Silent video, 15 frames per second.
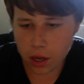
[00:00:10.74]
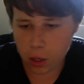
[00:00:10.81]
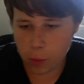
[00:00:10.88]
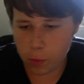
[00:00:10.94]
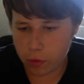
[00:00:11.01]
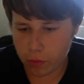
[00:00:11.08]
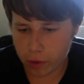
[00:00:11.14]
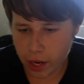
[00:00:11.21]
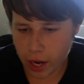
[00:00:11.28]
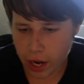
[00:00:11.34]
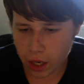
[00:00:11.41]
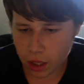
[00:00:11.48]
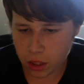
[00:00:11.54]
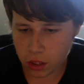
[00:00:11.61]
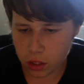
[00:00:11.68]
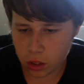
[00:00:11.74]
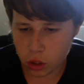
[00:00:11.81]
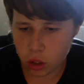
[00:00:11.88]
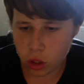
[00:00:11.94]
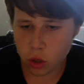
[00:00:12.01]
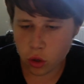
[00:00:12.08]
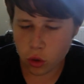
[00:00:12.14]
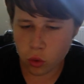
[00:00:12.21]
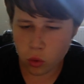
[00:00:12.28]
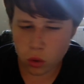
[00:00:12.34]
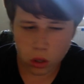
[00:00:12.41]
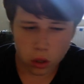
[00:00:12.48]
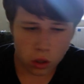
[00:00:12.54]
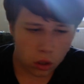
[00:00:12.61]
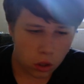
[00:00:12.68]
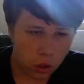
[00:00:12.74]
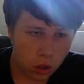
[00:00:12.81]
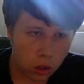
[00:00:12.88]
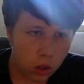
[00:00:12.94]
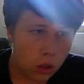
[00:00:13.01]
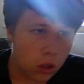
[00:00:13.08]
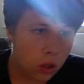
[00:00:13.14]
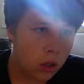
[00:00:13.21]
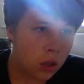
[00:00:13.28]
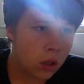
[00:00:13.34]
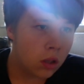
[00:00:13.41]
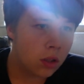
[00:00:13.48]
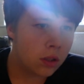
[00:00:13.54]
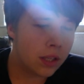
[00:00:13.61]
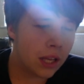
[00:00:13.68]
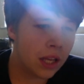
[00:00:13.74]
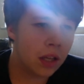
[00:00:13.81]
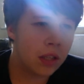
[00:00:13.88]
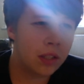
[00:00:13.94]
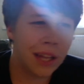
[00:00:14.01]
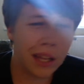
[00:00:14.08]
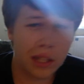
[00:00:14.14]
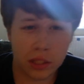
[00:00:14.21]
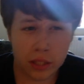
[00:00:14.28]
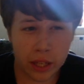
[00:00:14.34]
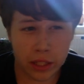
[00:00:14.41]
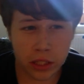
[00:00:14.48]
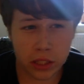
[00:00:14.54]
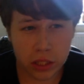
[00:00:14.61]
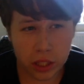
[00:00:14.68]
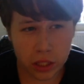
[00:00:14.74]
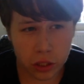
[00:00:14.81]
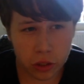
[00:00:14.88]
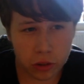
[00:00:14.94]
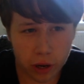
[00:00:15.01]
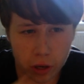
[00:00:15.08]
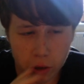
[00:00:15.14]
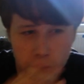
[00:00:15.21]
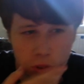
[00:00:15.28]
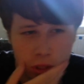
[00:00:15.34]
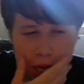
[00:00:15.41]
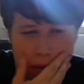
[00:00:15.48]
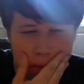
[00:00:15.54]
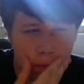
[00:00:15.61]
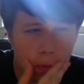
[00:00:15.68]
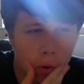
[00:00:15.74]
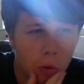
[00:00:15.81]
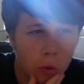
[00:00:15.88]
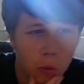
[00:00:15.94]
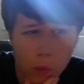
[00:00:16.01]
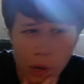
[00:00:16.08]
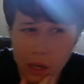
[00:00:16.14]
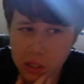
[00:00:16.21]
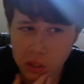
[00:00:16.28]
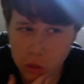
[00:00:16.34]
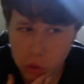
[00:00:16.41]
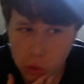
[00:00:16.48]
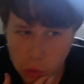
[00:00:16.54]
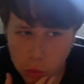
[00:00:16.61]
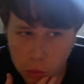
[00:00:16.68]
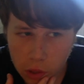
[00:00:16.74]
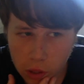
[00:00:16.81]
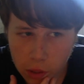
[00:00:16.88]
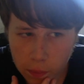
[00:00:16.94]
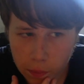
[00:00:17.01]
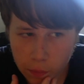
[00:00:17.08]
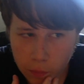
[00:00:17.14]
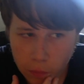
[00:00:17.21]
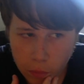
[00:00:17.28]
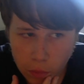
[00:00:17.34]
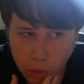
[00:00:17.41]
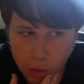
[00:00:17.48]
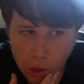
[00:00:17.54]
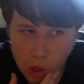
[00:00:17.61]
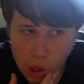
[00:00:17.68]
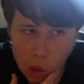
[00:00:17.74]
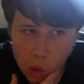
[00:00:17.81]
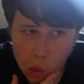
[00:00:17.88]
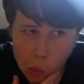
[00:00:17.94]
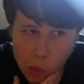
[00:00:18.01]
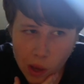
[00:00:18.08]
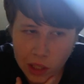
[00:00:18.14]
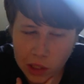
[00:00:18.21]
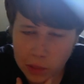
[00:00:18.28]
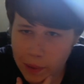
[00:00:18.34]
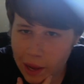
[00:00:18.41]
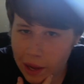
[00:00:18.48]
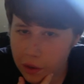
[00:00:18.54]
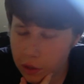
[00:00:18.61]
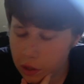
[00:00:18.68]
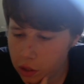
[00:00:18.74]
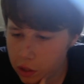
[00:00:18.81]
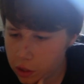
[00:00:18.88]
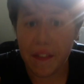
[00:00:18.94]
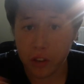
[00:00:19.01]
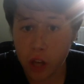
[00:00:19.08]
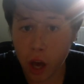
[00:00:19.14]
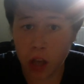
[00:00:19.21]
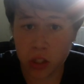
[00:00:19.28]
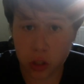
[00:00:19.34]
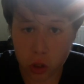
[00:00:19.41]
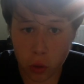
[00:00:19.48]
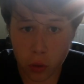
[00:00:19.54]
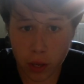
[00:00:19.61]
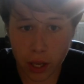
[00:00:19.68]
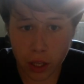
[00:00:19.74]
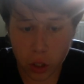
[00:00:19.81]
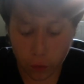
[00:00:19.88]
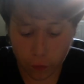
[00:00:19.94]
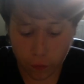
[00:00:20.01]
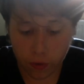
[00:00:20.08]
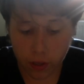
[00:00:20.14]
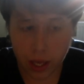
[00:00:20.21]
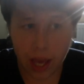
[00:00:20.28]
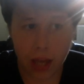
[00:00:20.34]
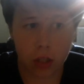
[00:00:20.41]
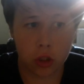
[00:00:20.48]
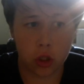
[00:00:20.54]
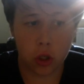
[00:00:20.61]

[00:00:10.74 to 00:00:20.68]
going to be reacting to Deji diss track on Jake Paul, which is called um, Wasteman. If you new here, don't forget to